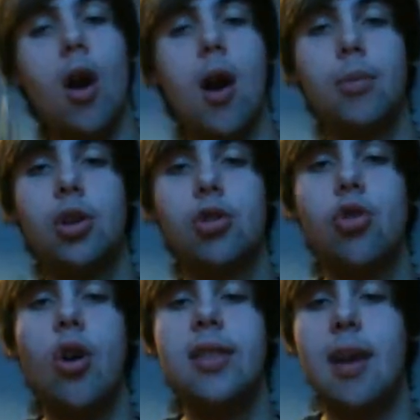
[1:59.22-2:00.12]
I'm going to
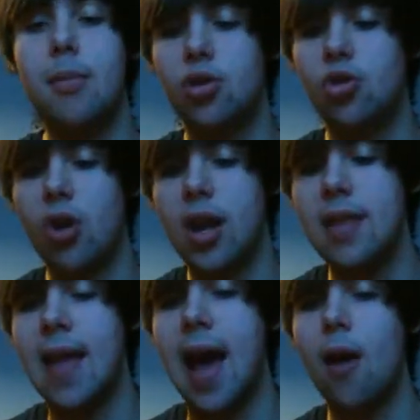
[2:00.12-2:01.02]
try and demonstrate
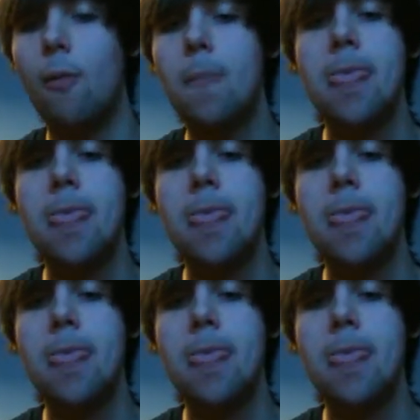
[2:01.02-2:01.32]
now.